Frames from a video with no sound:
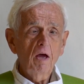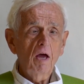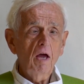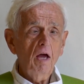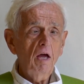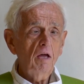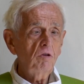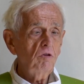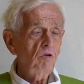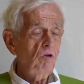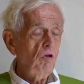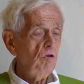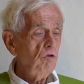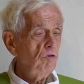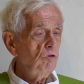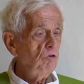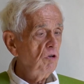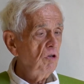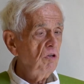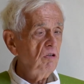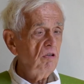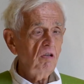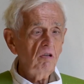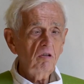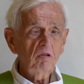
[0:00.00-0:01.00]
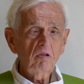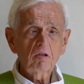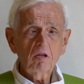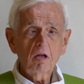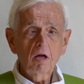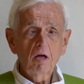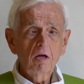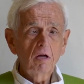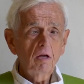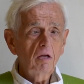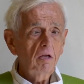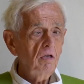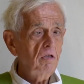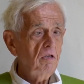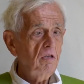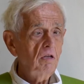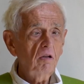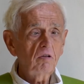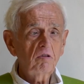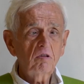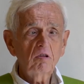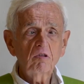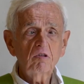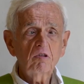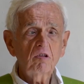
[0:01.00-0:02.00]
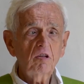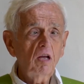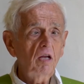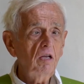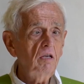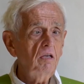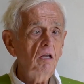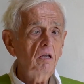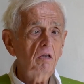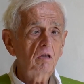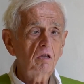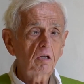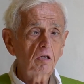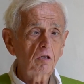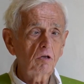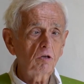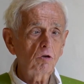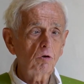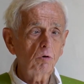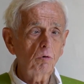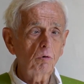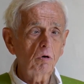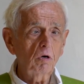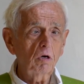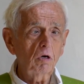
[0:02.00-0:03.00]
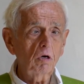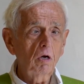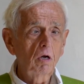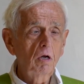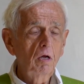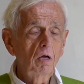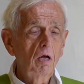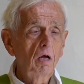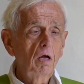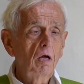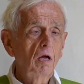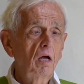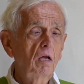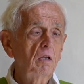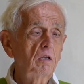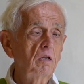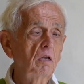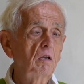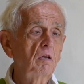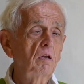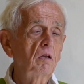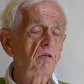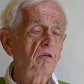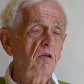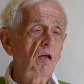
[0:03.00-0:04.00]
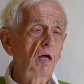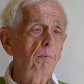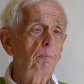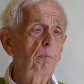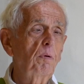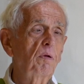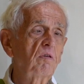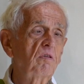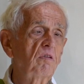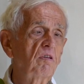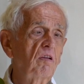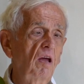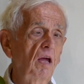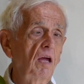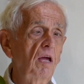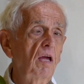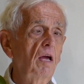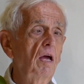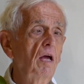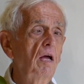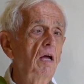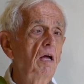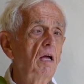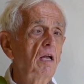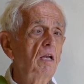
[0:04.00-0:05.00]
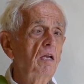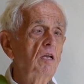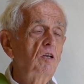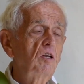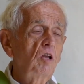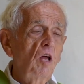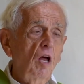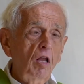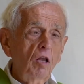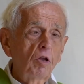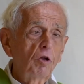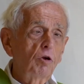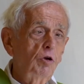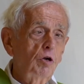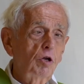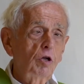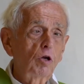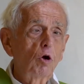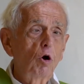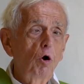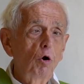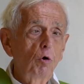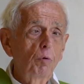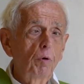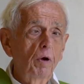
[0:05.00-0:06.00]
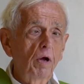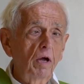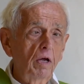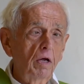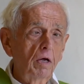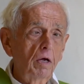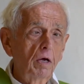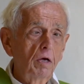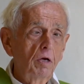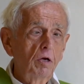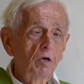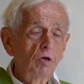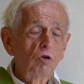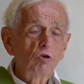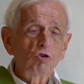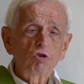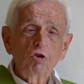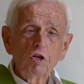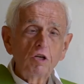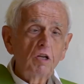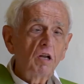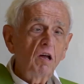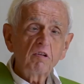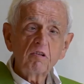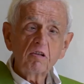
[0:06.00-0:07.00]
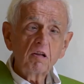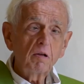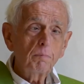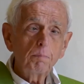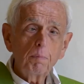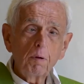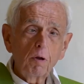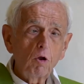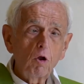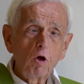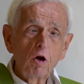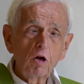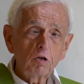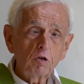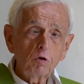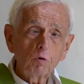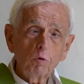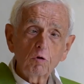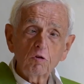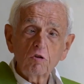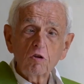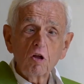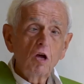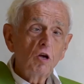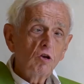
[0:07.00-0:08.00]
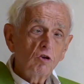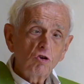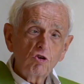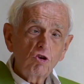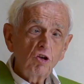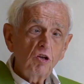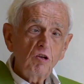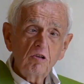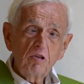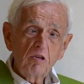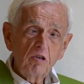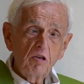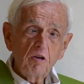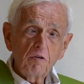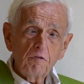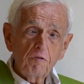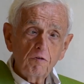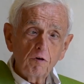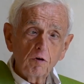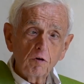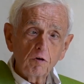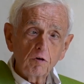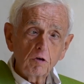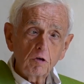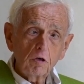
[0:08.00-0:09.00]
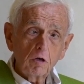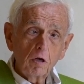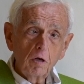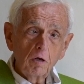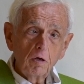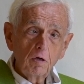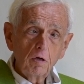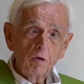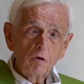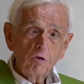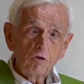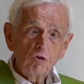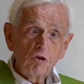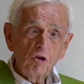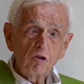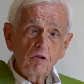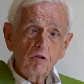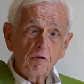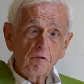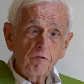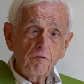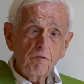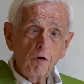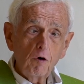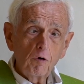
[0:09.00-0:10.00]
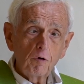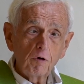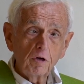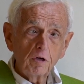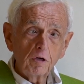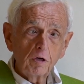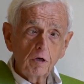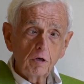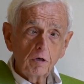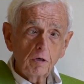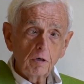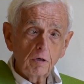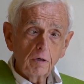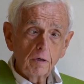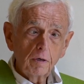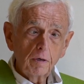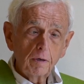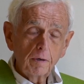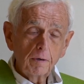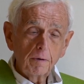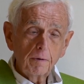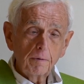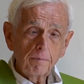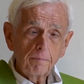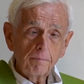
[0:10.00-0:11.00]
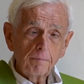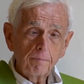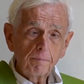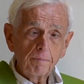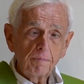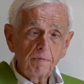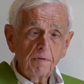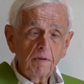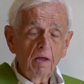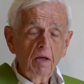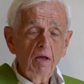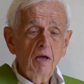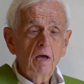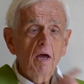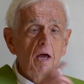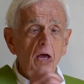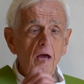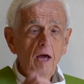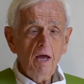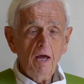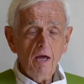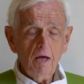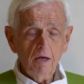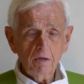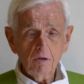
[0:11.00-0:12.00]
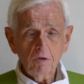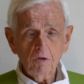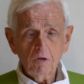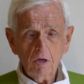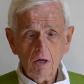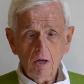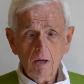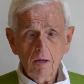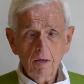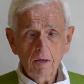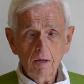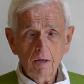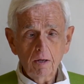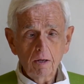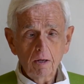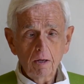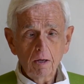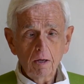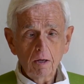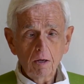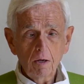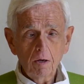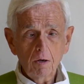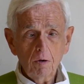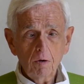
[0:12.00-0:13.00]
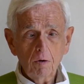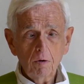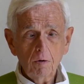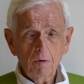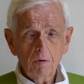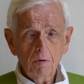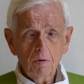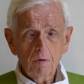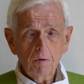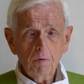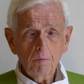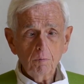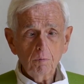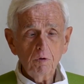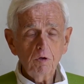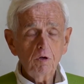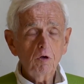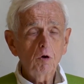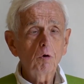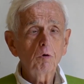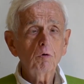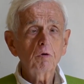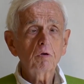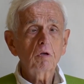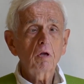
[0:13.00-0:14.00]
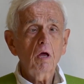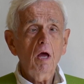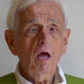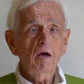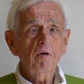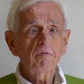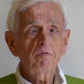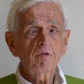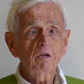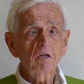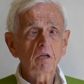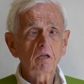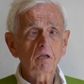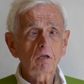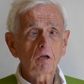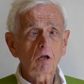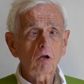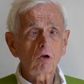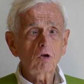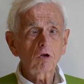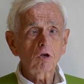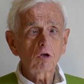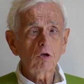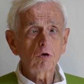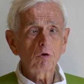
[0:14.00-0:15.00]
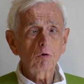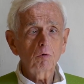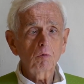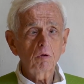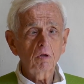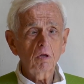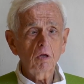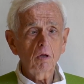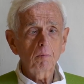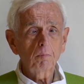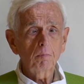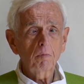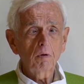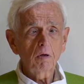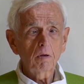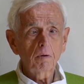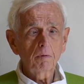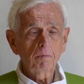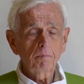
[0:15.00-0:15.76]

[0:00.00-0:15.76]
And Jesus doesn't say anything to her. And the disciples say, tell her to go away. She doesn't belong to us. She's different. She's a foreigner. And we don't have anything to do with them.